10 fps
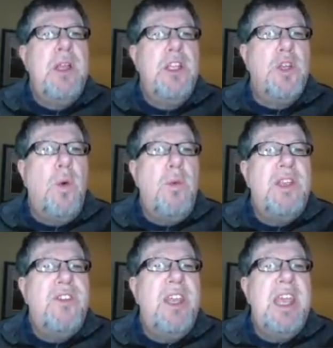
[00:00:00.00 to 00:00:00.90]
So what we
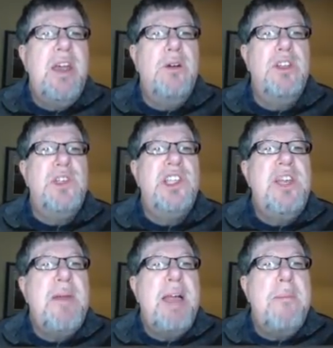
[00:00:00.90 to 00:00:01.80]
see here is we
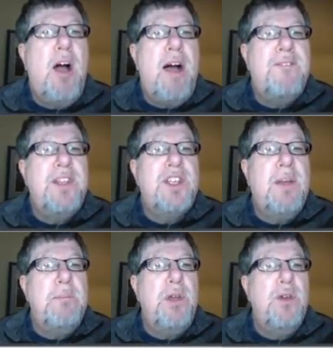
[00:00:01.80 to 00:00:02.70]
see my office
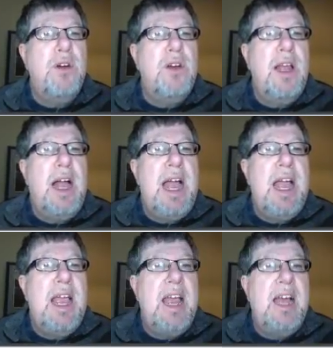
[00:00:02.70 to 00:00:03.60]
computer
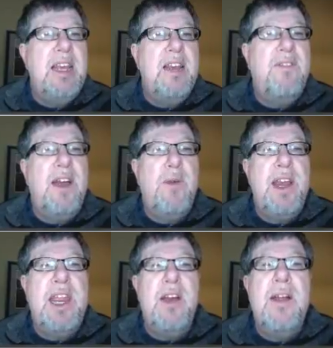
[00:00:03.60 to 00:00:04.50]
identified
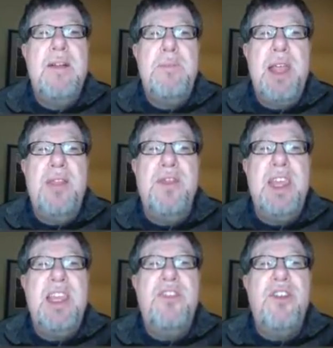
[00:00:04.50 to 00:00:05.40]
right here. And
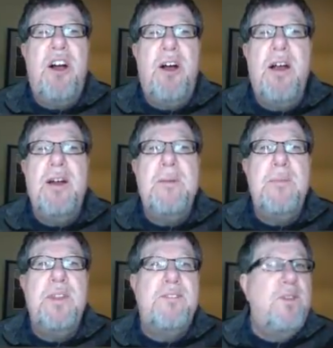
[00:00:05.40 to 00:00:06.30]
these are
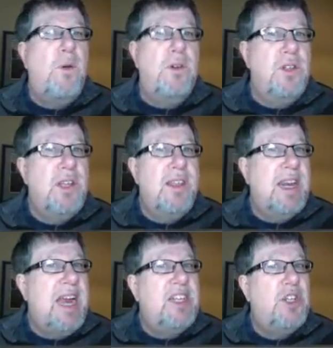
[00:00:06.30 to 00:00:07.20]
the folders
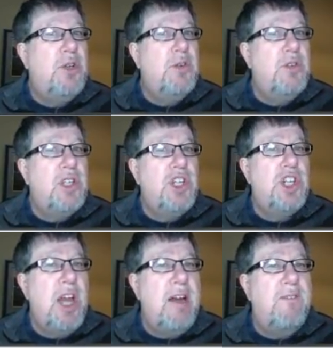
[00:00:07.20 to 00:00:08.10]
that I choose to
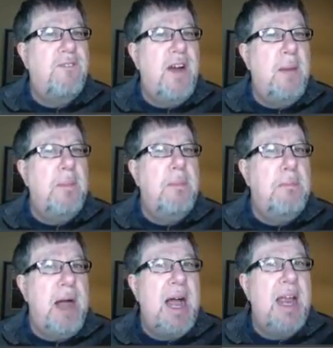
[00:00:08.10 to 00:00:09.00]
share from
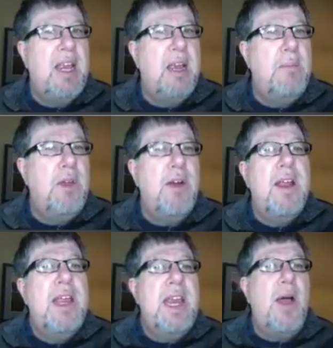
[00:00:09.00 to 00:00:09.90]
my computer.
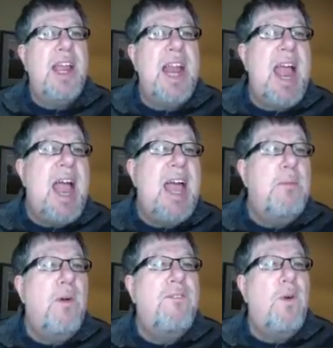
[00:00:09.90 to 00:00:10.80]
Now I can add
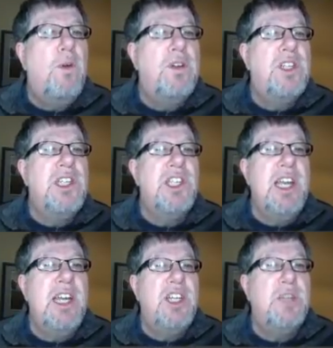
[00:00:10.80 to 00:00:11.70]
more folders to
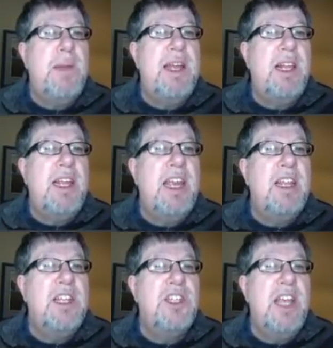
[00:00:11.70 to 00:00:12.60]
sync just by
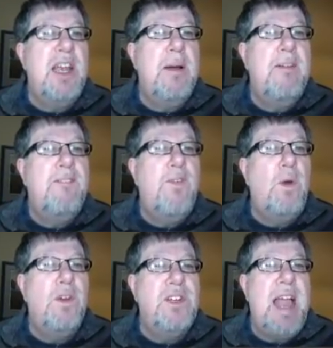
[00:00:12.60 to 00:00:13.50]
clicking the sync
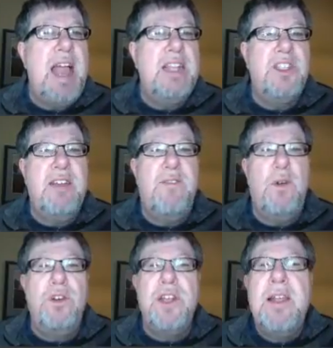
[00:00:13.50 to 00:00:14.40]
folder, add sync
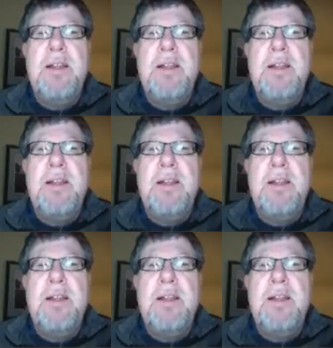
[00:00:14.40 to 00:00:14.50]
folders.